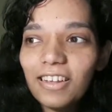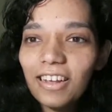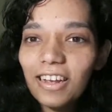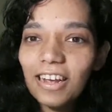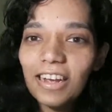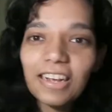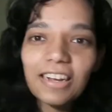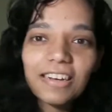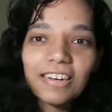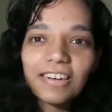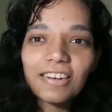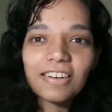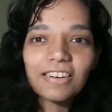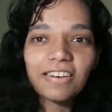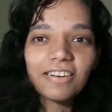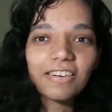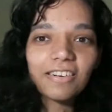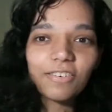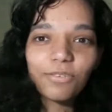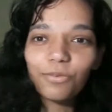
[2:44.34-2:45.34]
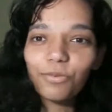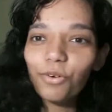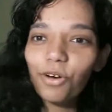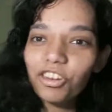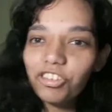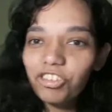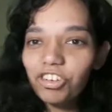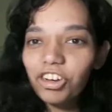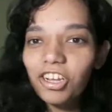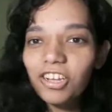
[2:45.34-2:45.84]
at
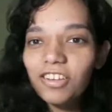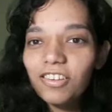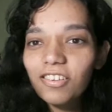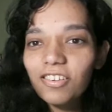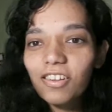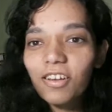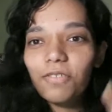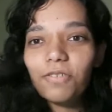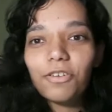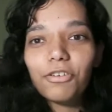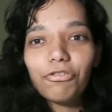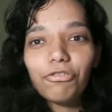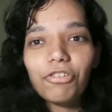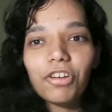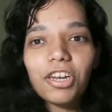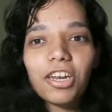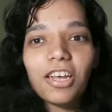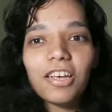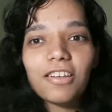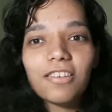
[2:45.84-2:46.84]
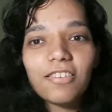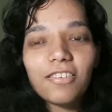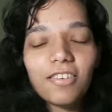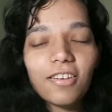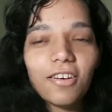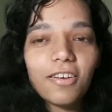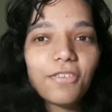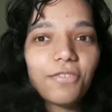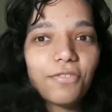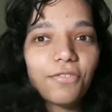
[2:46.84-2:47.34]
watching stuff and reading
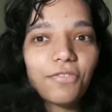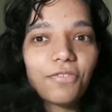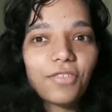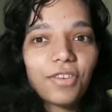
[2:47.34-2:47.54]
stuff.